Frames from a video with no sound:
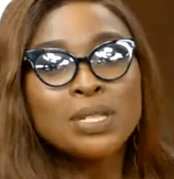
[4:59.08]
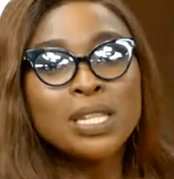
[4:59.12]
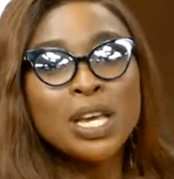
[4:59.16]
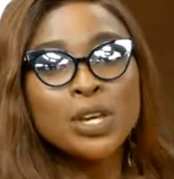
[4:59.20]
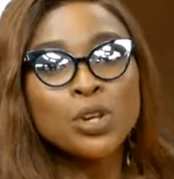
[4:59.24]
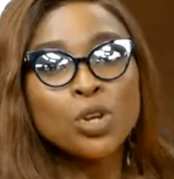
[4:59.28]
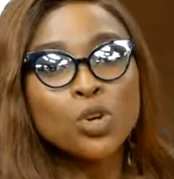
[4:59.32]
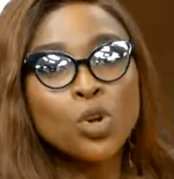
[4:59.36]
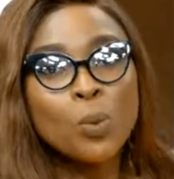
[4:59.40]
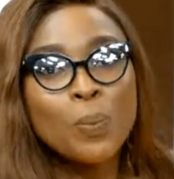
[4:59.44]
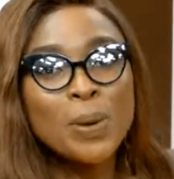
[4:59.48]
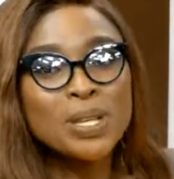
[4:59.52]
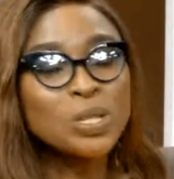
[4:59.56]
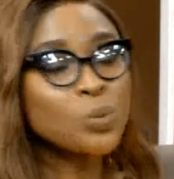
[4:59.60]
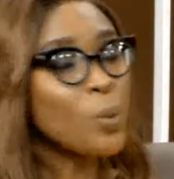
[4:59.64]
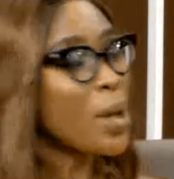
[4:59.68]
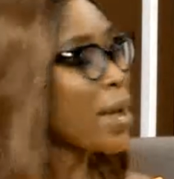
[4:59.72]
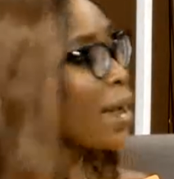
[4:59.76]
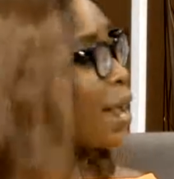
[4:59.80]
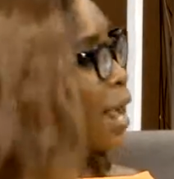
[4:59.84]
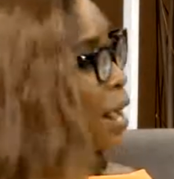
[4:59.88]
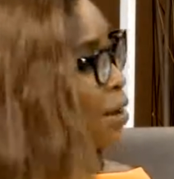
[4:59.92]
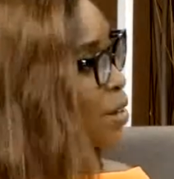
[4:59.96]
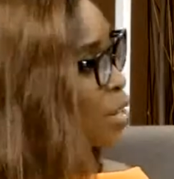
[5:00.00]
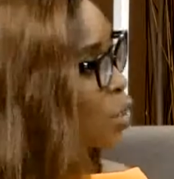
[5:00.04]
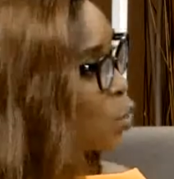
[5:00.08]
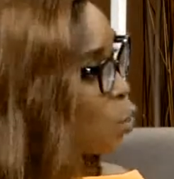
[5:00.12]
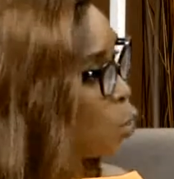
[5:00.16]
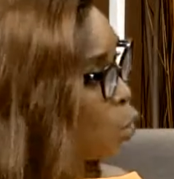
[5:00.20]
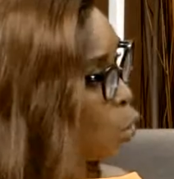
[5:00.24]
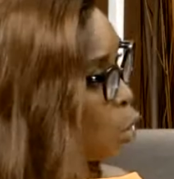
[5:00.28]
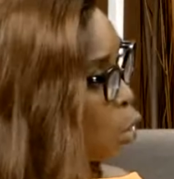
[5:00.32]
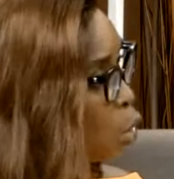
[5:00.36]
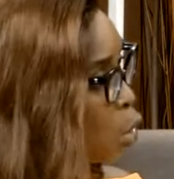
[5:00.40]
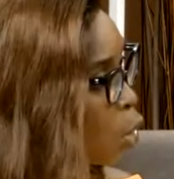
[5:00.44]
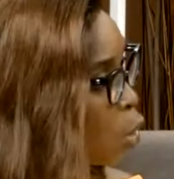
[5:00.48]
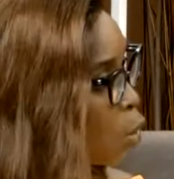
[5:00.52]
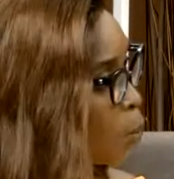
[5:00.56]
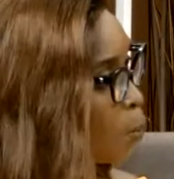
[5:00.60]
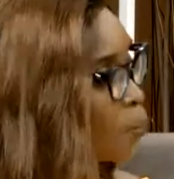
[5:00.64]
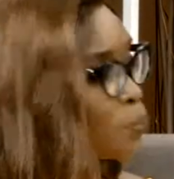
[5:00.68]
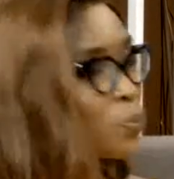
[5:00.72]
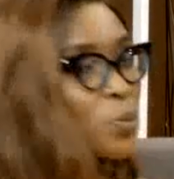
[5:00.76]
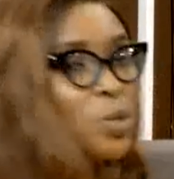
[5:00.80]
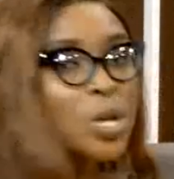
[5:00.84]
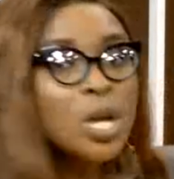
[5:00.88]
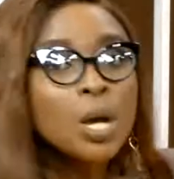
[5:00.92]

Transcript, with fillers: say, you know, the person when carrying own come.